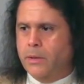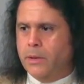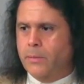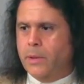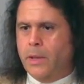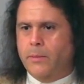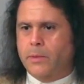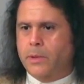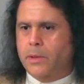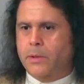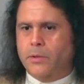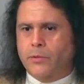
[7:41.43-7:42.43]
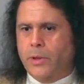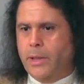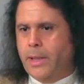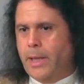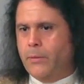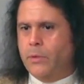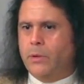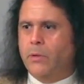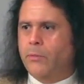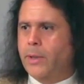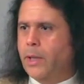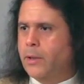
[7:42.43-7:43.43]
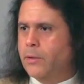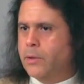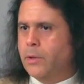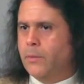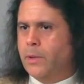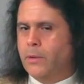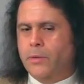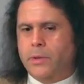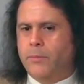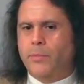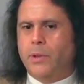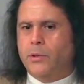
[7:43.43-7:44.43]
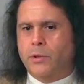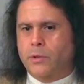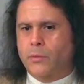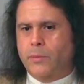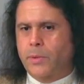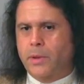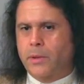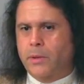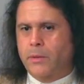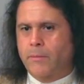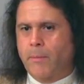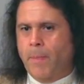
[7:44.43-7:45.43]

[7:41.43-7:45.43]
Sometimes a stray cat would go by or something, or some pigeons would be there.